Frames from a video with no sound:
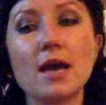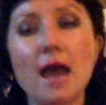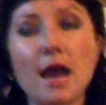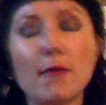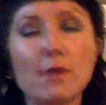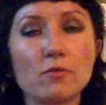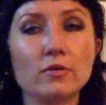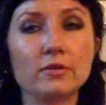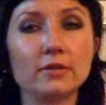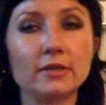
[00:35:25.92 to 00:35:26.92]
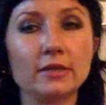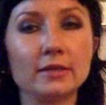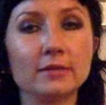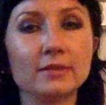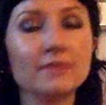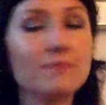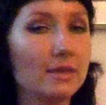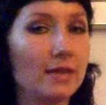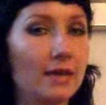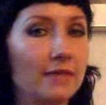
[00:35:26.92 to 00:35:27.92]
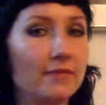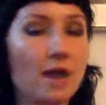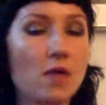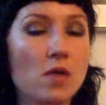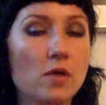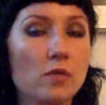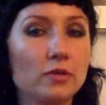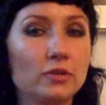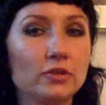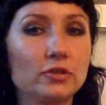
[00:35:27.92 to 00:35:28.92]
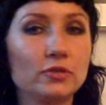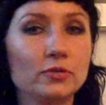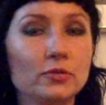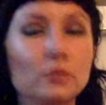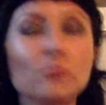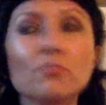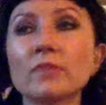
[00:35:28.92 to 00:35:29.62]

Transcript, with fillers: how I want to live my life, how I want to